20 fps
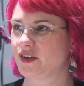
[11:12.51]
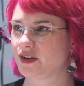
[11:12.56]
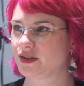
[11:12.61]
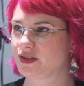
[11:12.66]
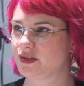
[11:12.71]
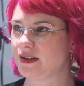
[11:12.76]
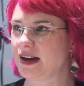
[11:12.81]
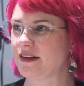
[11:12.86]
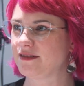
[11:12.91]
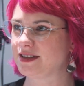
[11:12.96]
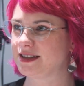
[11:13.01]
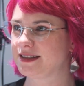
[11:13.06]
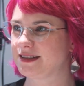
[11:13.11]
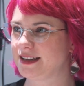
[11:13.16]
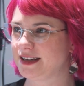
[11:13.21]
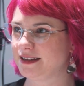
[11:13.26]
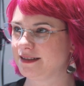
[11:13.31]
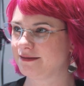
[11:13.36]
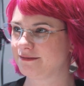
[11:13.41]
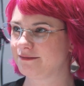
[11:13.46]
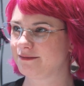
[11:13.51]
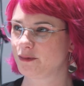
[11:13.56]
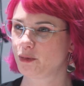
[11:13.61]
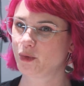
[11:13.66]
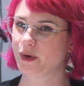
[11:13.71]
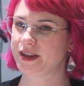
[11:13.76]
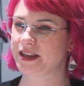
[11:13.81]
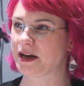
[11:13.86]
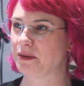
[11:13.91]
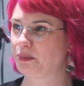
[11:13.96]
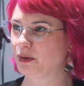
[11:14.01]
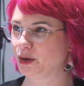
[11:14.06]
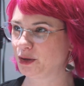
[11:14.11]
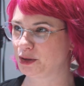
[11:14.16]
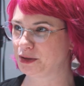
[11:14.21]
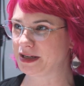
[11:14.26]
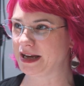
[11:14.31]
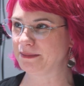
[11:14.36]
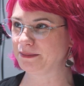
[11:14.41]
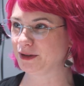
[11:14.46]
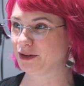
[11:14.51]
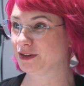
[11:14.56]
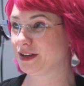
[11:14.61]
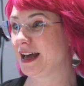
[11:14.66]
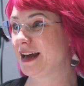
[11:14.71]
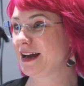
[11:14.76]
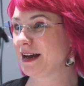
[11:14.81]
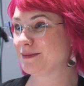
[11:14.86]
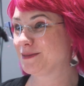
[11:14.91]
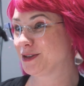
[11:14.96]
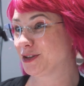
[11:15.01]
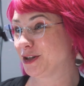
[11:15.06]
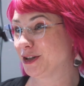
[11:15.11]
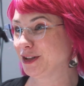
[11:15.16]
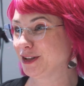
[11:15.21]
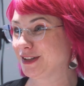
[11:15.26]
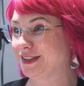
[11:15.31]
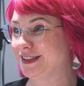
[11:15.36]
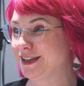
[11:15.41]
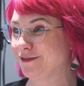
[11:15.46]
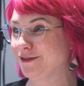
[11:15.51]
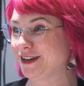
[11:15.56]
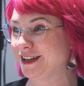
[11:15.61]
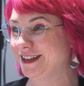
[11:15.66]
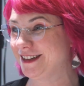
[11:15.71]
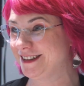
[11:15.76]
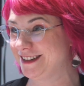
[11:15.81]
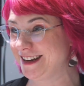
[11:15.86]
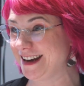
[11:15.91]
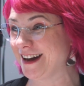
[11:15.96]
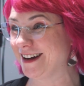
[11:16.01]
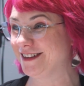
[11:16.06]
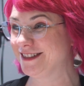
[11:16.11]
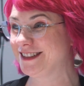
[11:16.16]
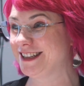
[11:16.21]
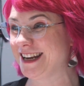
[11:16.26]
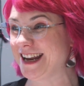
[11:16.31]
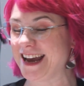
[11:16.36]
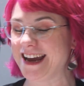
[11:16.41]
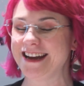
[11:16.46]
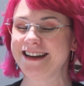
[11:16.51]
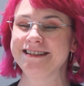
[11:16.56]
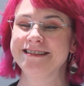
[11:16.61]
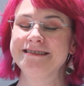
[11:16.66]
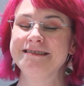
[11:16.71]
folks who haven't seen what that prototype looked like, I'm sure it looks different now today.